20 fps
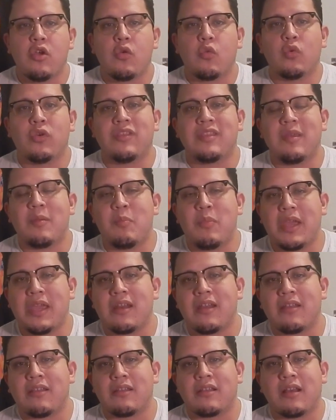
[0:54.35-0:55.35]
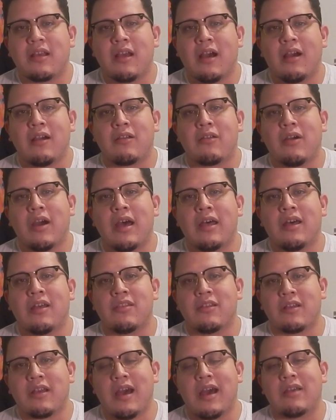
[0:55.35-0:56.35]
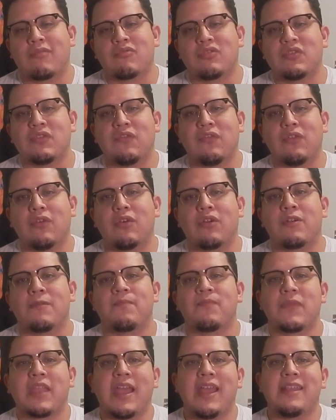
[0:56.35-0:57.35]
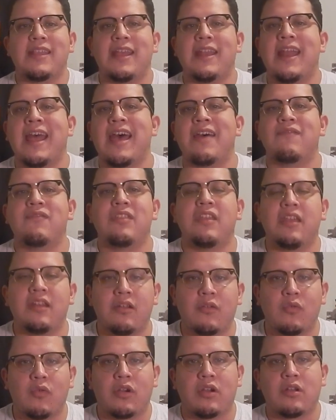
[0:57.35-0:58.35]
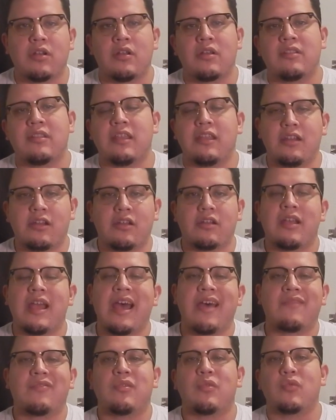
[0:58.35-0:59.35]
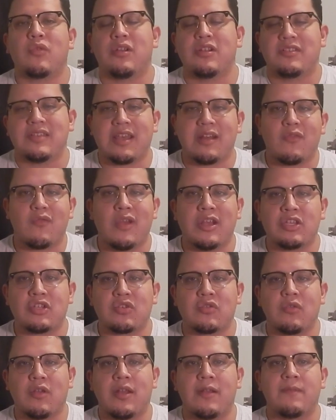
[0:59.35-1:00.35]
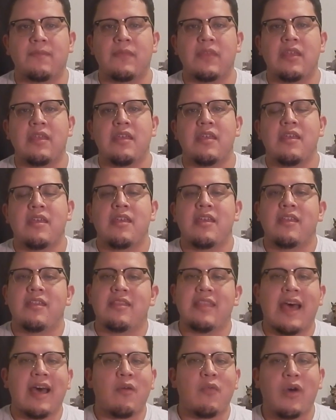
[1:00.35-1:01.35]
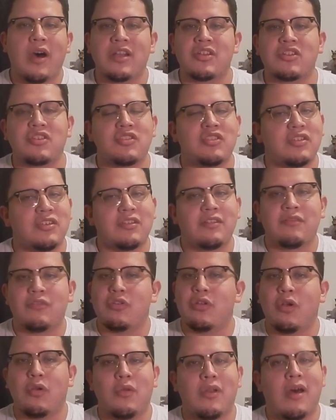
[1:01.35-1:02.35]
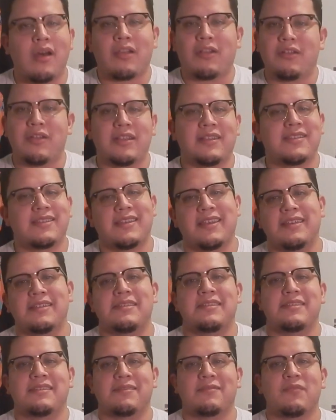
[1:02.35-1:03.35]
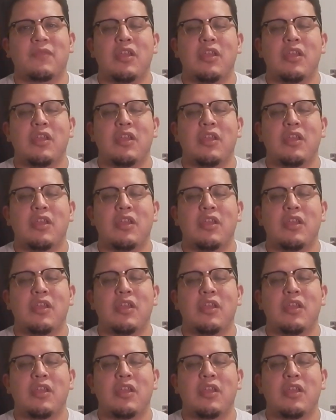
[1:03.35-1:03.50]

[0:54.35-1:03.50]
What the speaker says: would debate on the Congress floor and then have dinner afterwards at a restaurant. That Washington no longer exists.